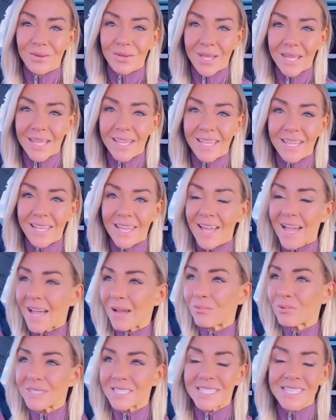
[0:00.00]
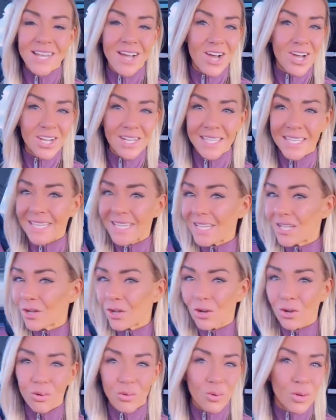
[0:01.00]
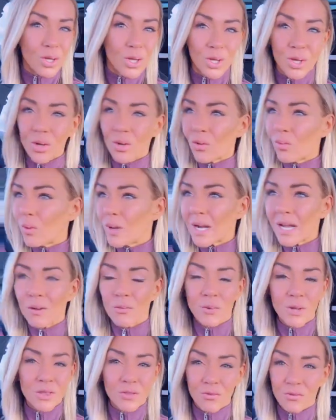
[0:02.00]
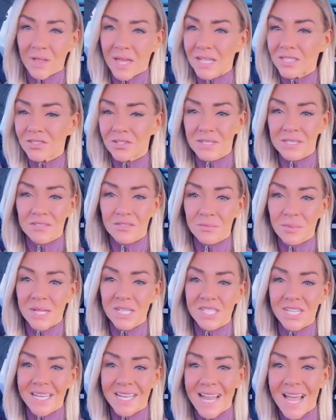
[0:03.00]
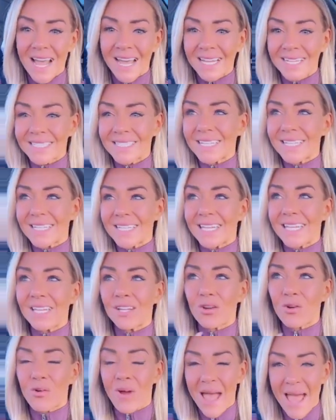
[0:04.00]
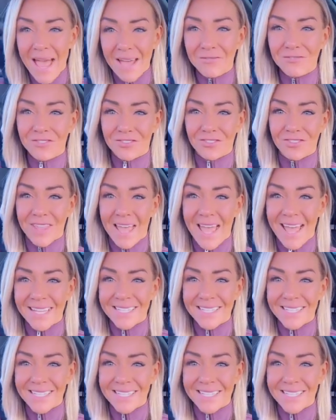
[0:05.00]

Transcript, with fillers: Okay? I was not keto when I went through that transformation. I did keto after